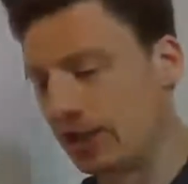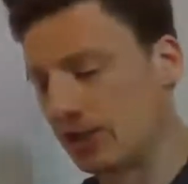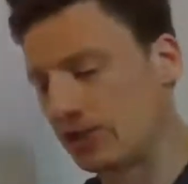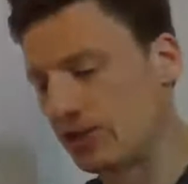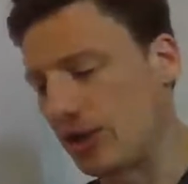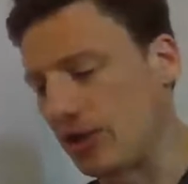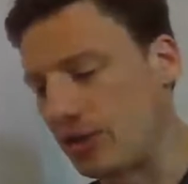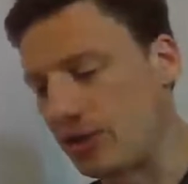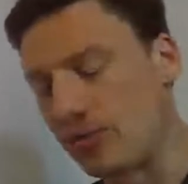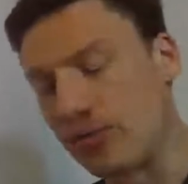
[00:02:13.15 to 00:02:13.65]

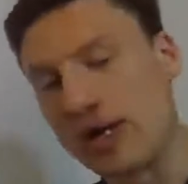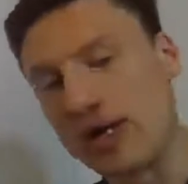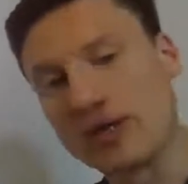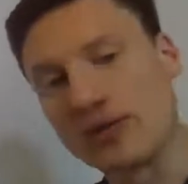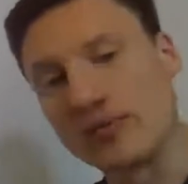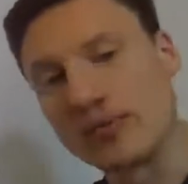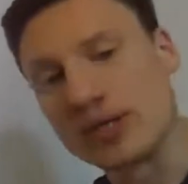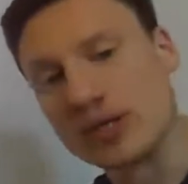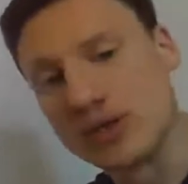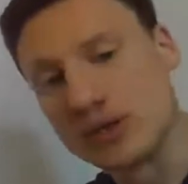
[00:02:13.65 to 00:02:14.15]
So the way
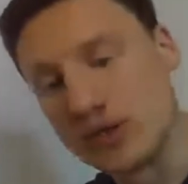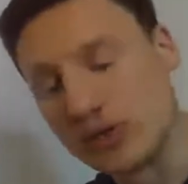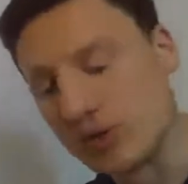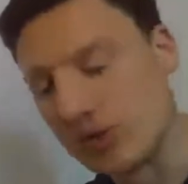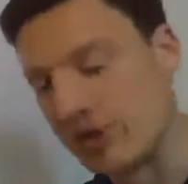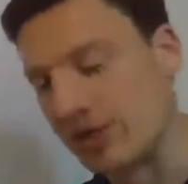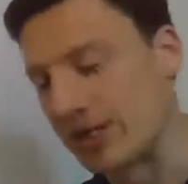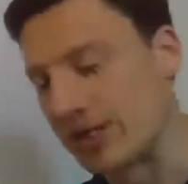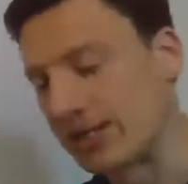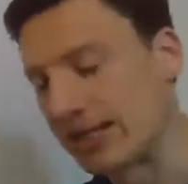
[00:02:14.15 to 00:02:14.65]
that we do
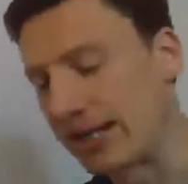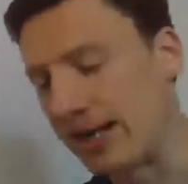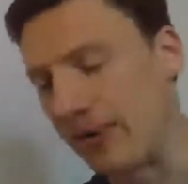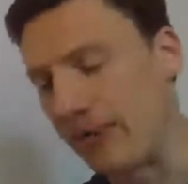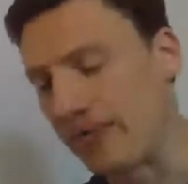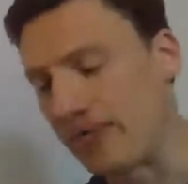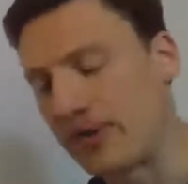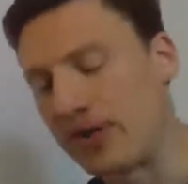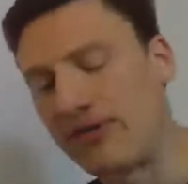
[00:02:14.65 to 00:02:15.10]
this now,